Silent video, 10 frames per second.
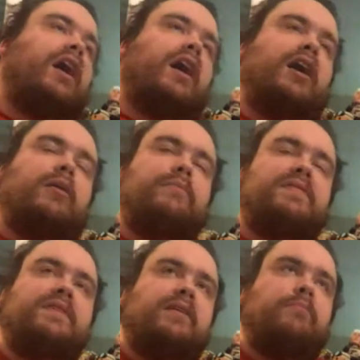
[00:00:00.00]

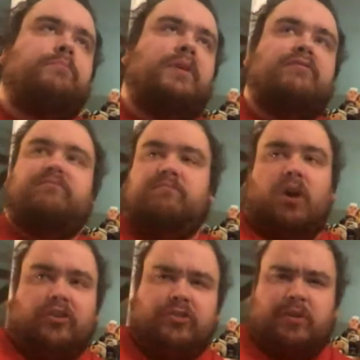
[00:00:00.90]
But
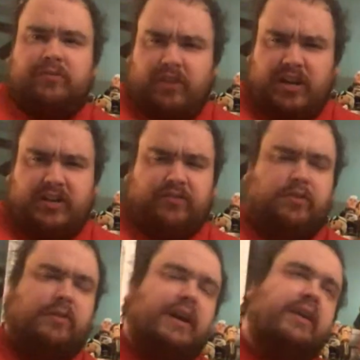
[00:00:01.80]
also in a very
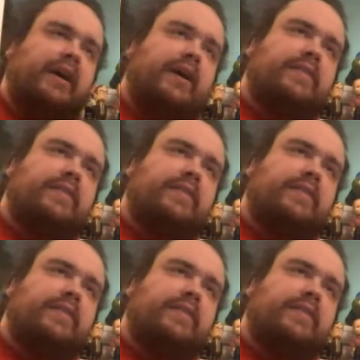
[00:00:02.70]
different way.